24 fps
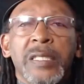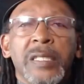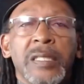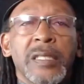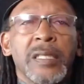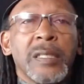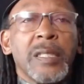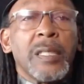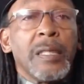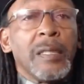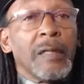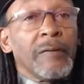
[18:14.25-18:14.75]

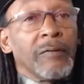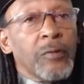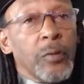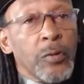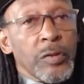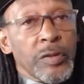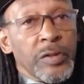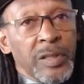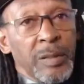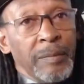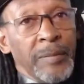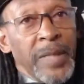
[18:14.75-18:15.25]
and of
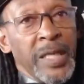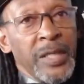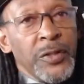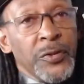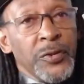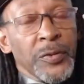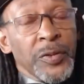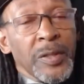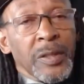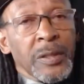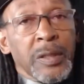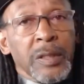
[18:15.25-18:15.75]
course the
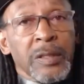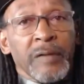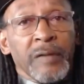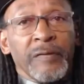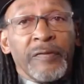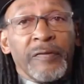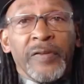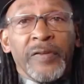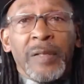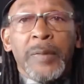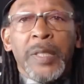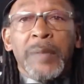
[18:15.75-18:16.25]
matriarch of the
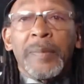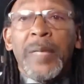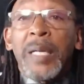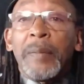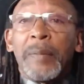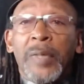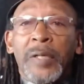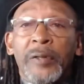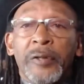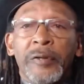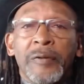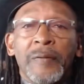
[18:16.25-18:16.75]
family, my
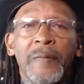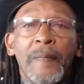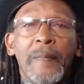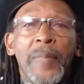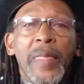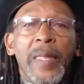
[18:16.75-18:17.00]
mother.